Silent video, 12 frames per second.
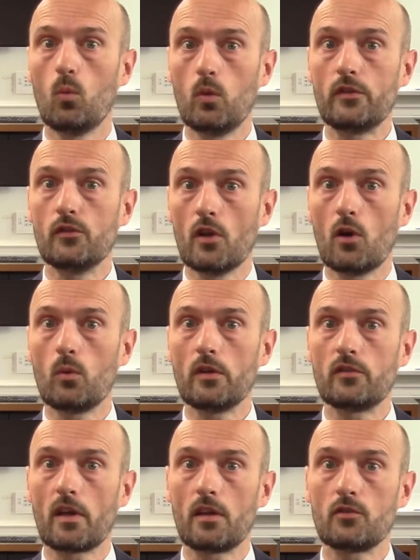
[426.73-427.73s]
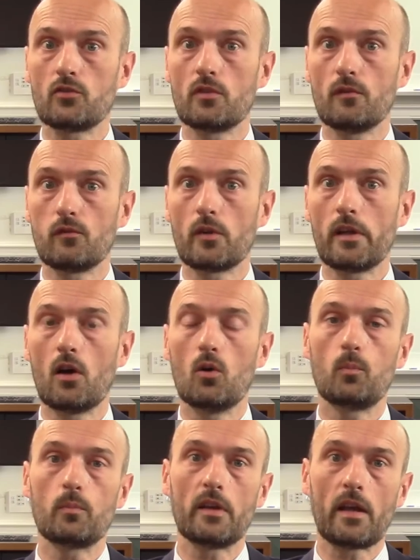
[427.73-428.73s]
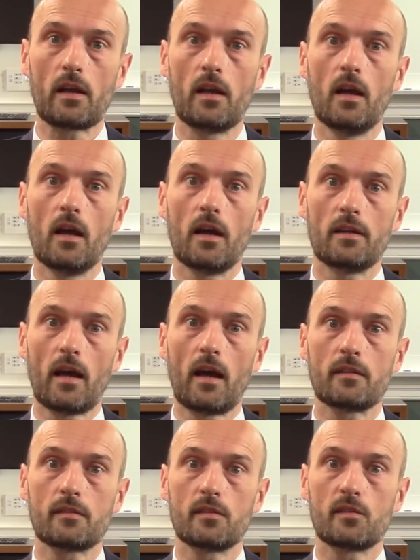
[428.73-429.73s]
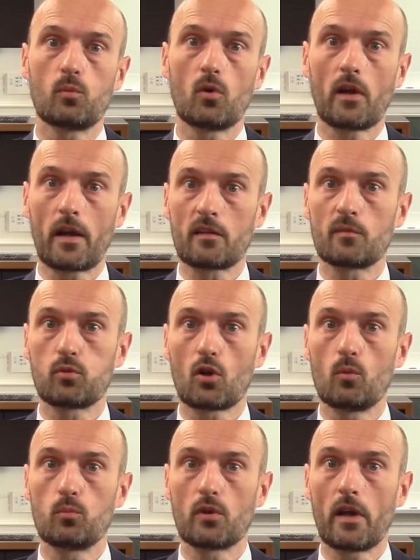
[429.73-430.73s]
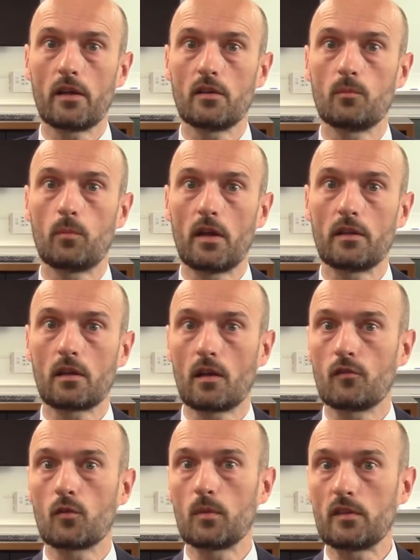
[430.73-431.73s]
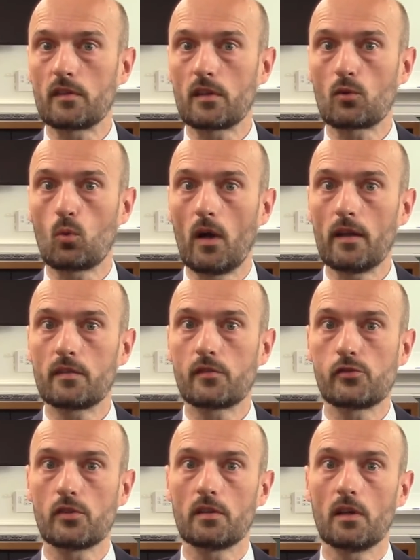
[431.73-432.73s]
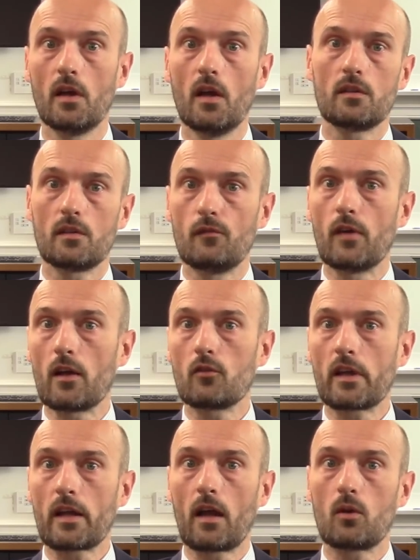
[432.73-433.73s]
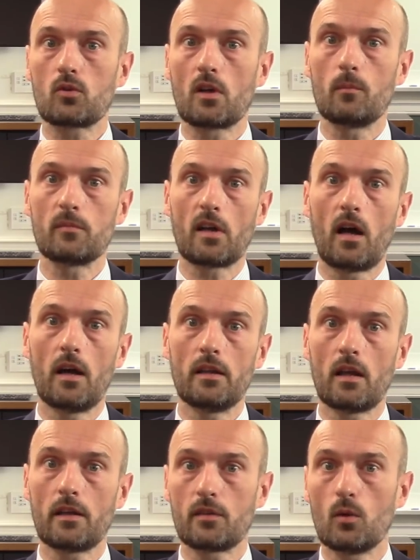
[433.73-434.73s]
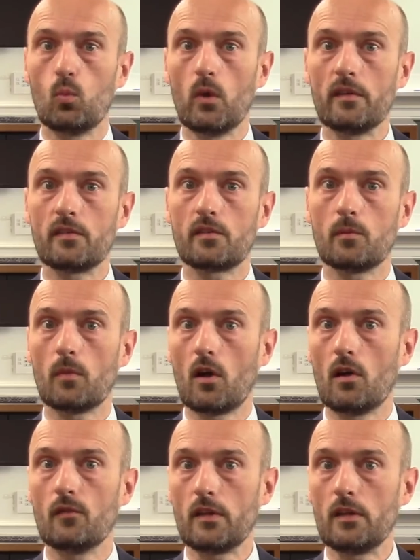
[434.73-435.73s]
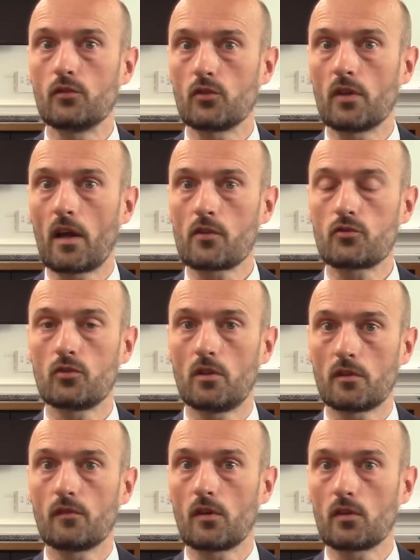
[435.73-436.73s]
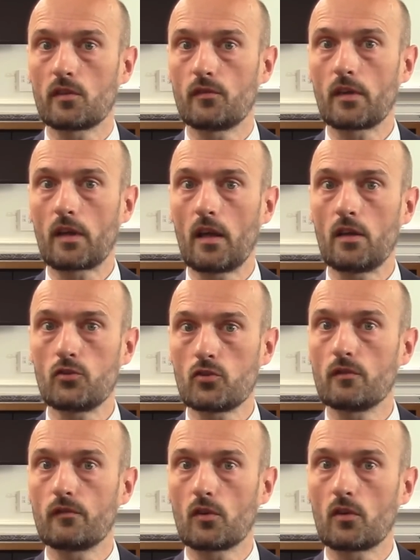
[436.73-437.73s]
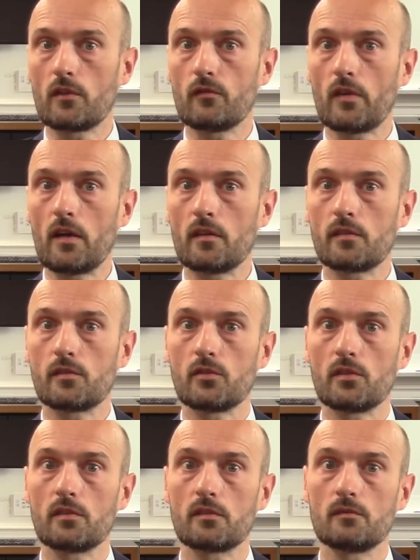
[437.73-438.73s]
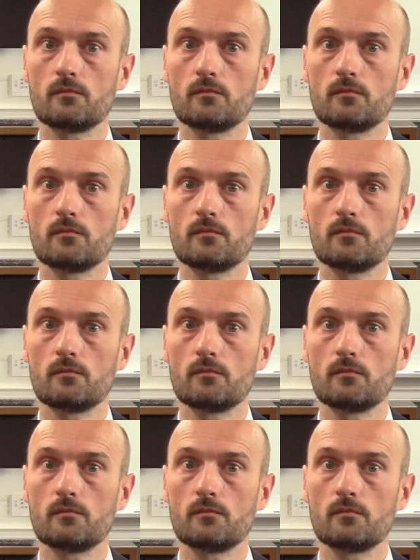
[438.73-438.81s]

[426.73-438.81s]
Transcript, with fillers: with no intention of reopening, and assets were expropriated by the governments in question. The varying outcomes highlight the wisdom of international diversification for investors.